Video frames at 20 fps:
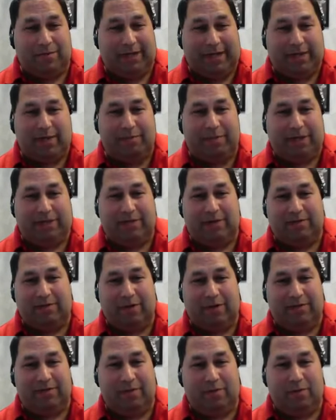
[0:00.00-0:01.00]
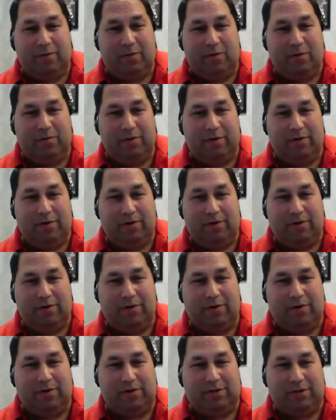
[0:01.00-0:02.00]
Is that the best you've seen from Iwobi,
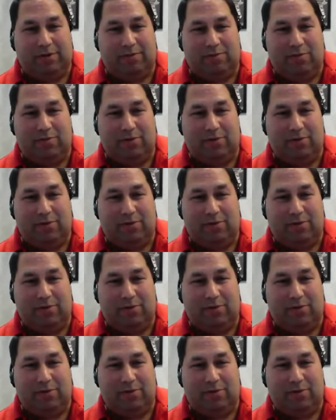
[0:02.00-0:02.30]
or is this?